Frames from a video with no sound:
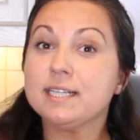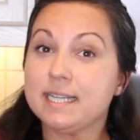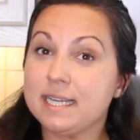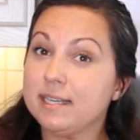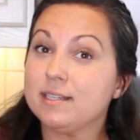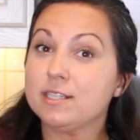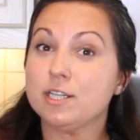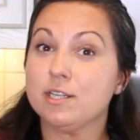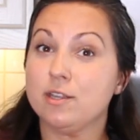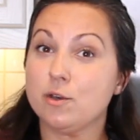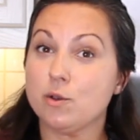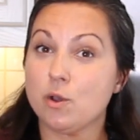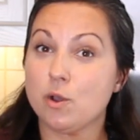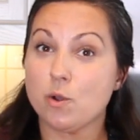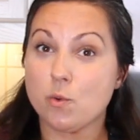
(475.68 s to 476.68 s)
it to
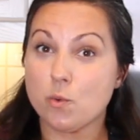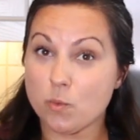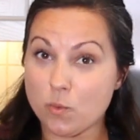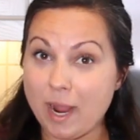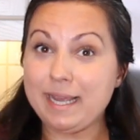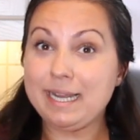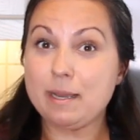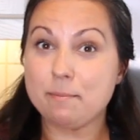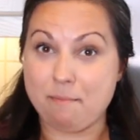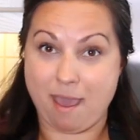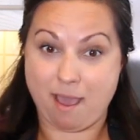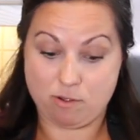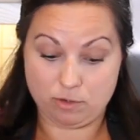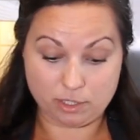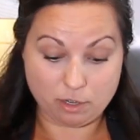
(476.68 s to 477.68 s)
the right
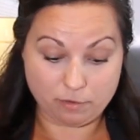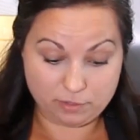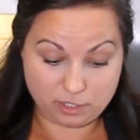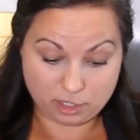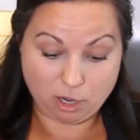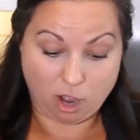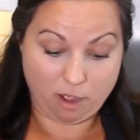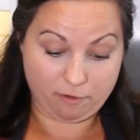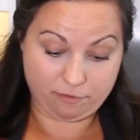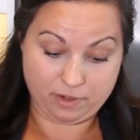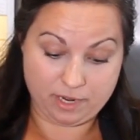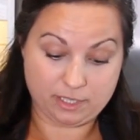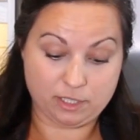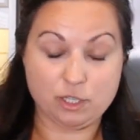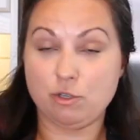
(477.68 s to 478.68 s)
amount of
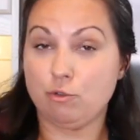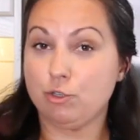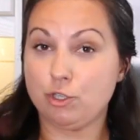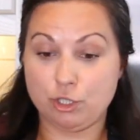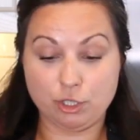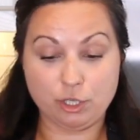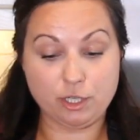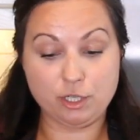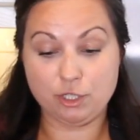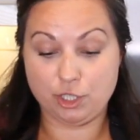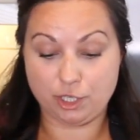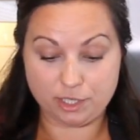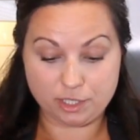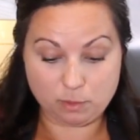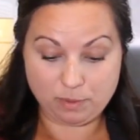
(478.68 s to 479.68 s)
softness, you should
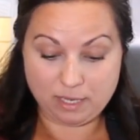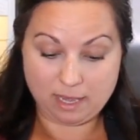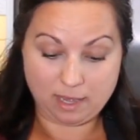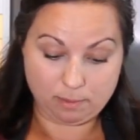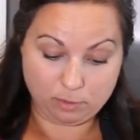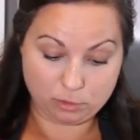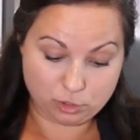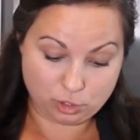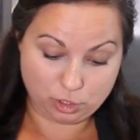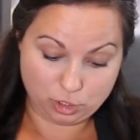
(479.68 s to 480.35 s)
just be able to